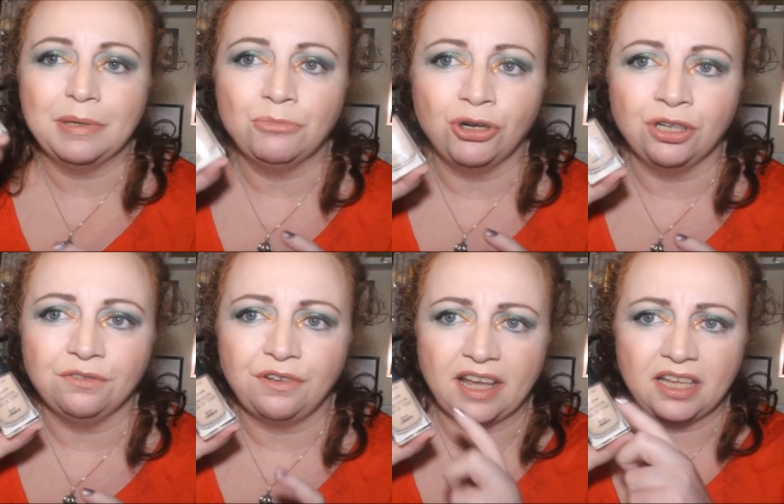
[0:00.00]
bit more
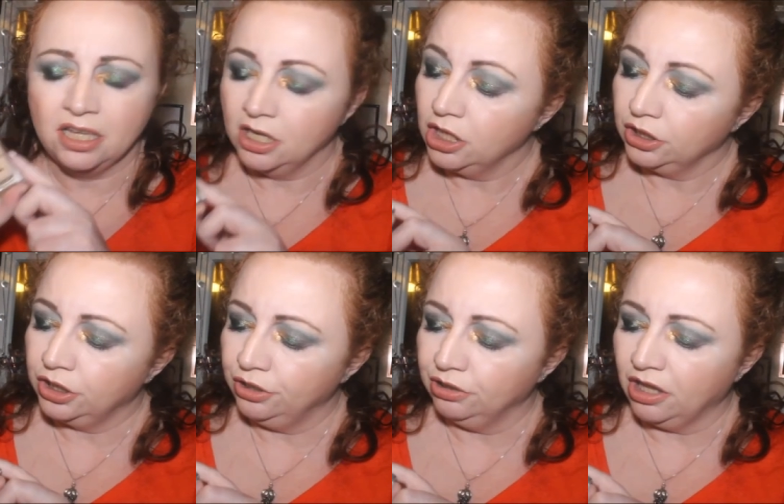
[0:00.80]
of a
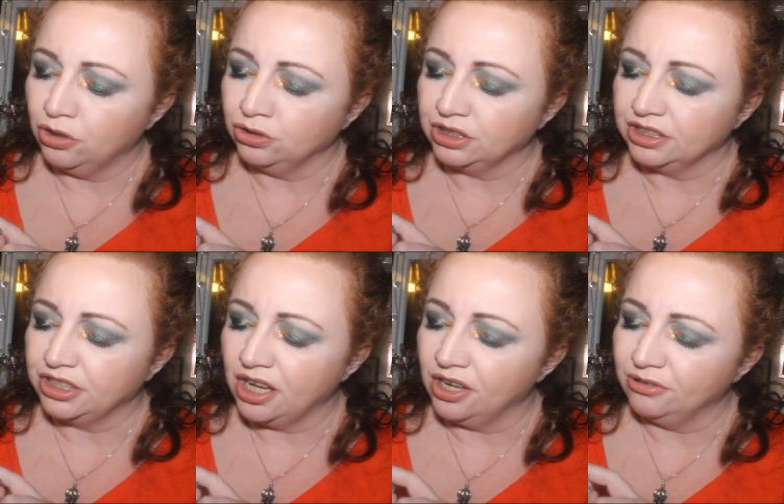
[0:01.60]
cooler
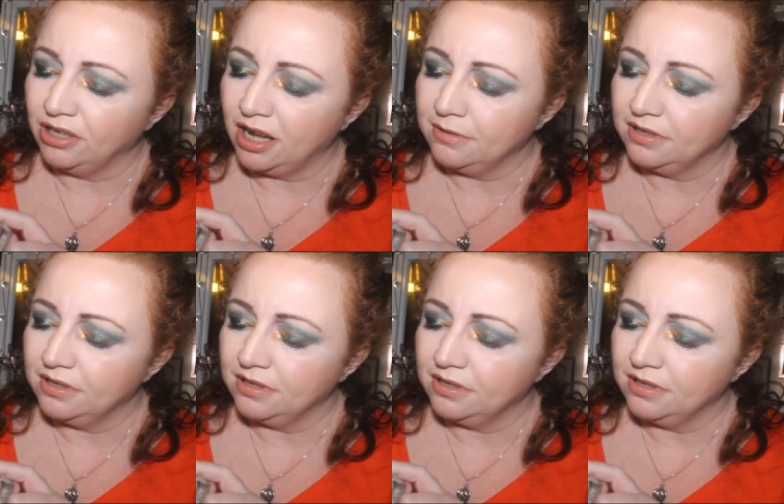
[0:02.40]
undertone.